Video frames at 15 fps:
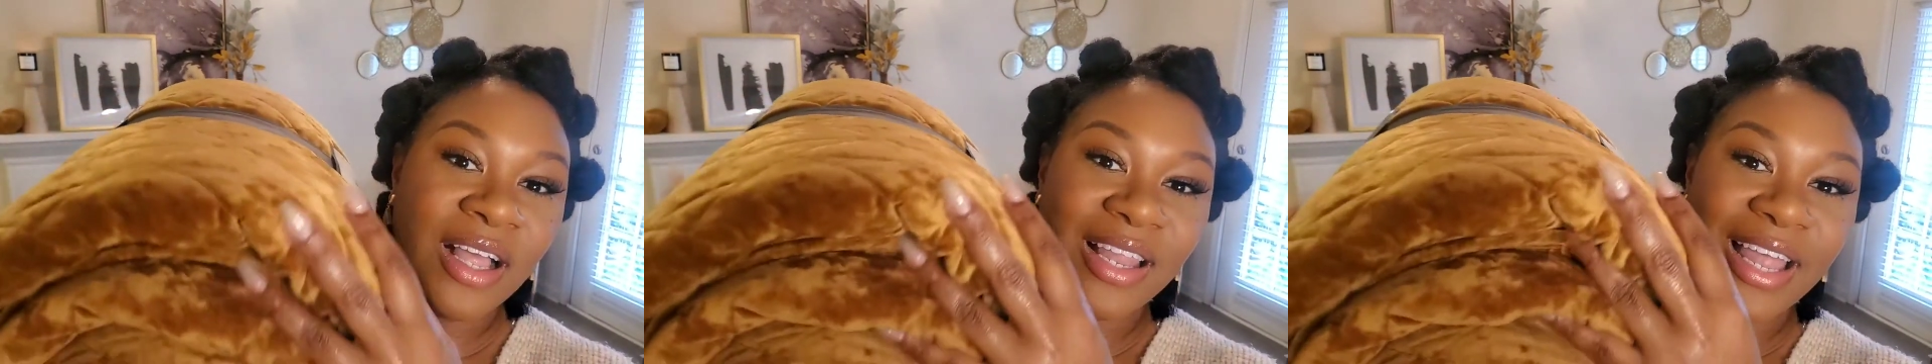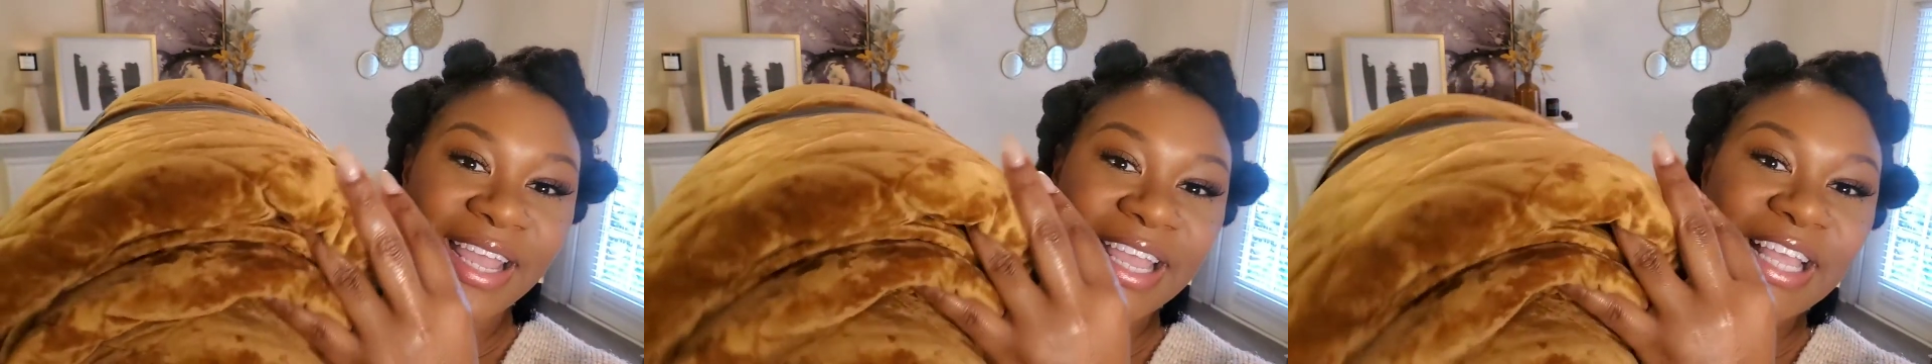
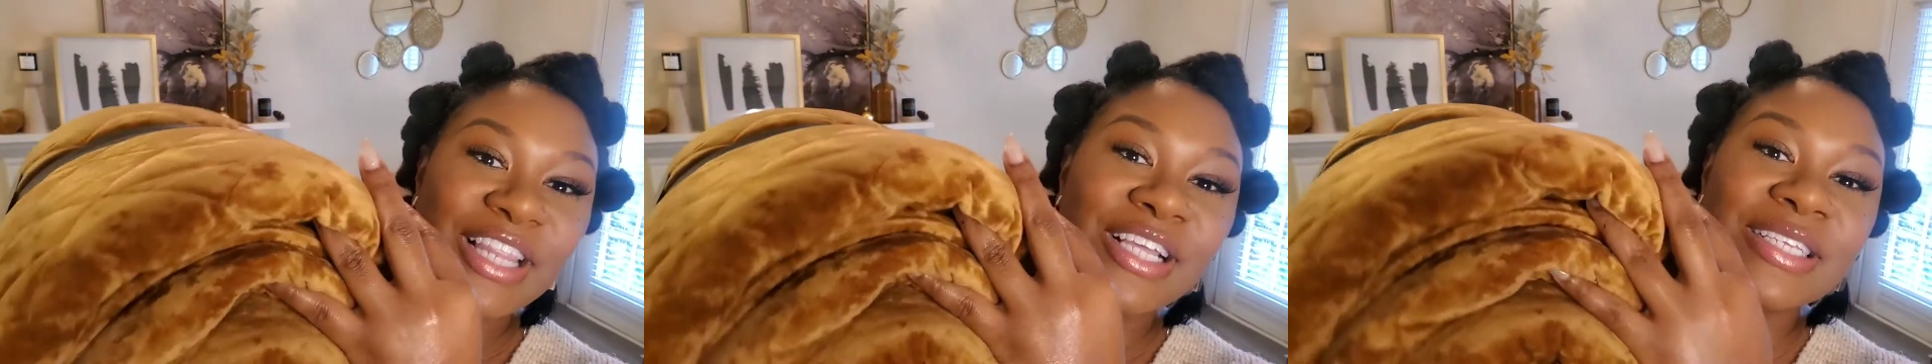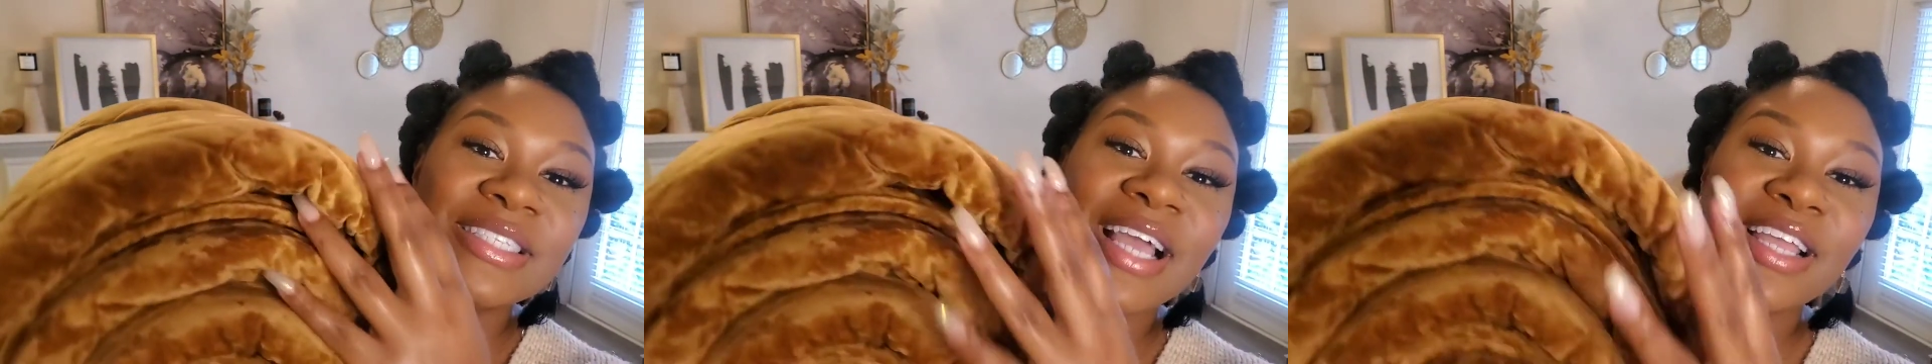Like it
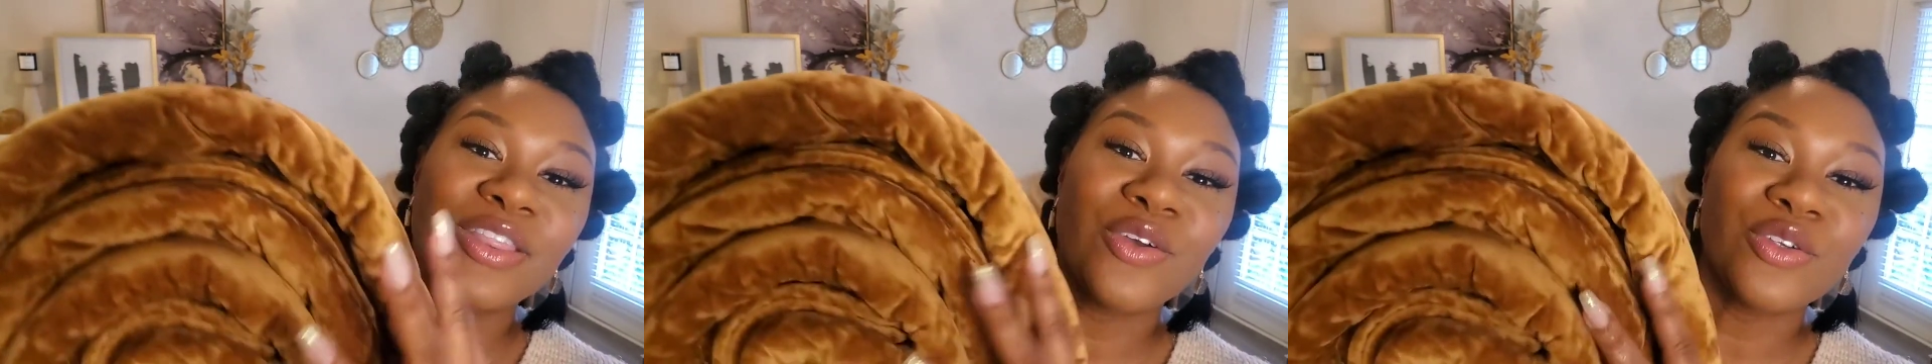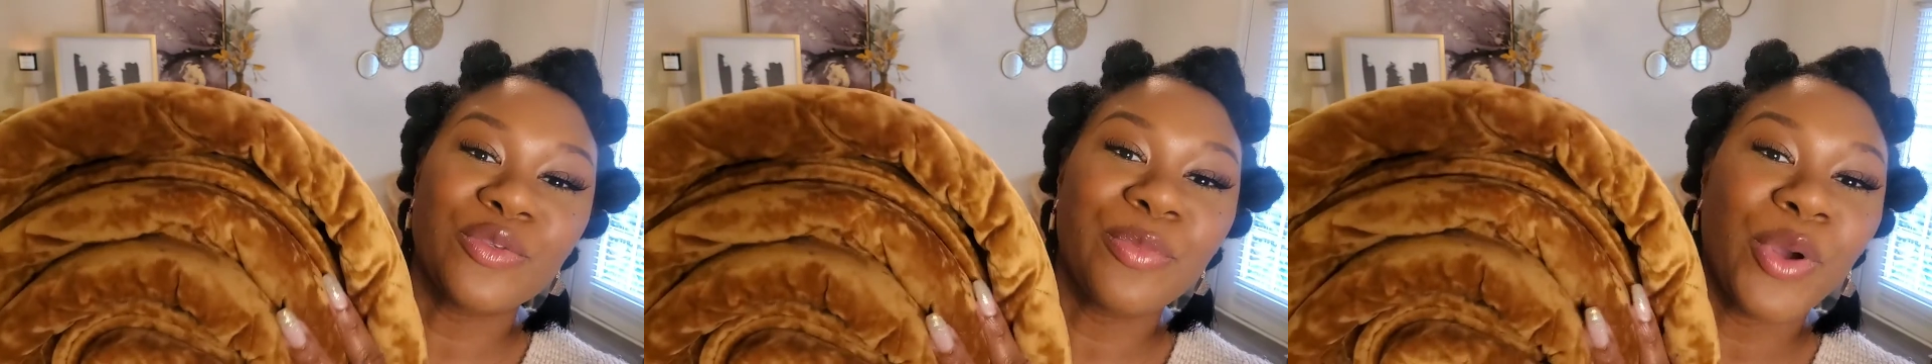looks like
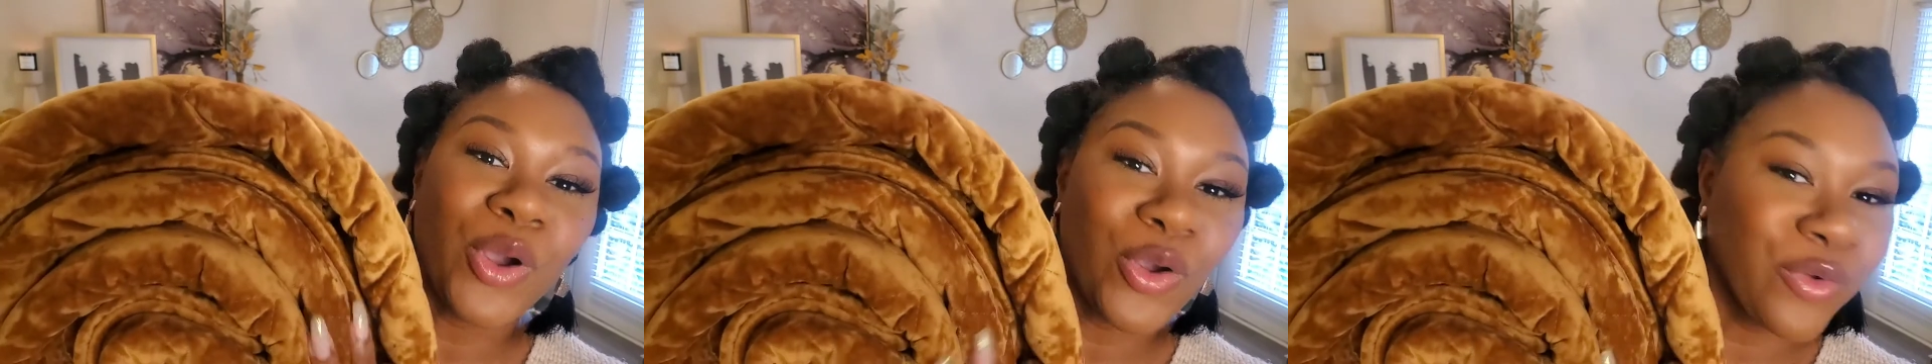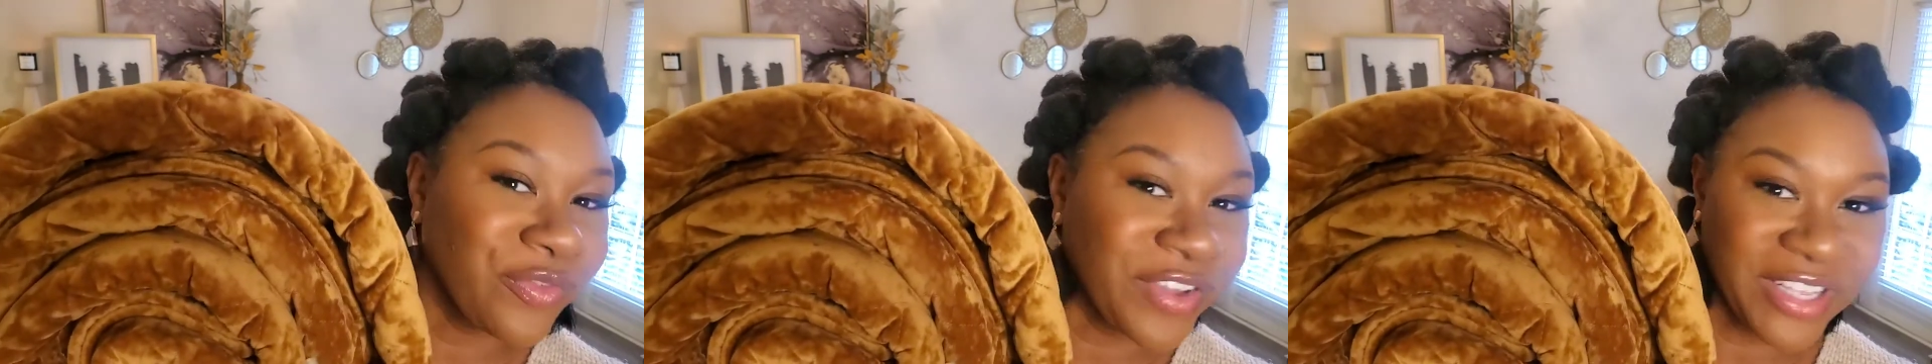those
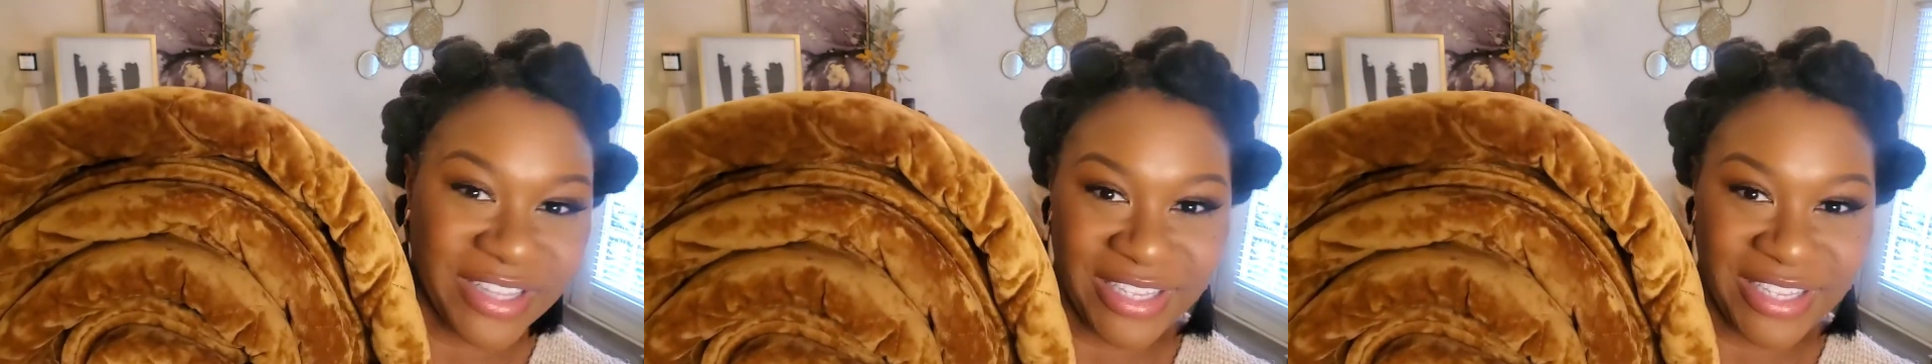perfect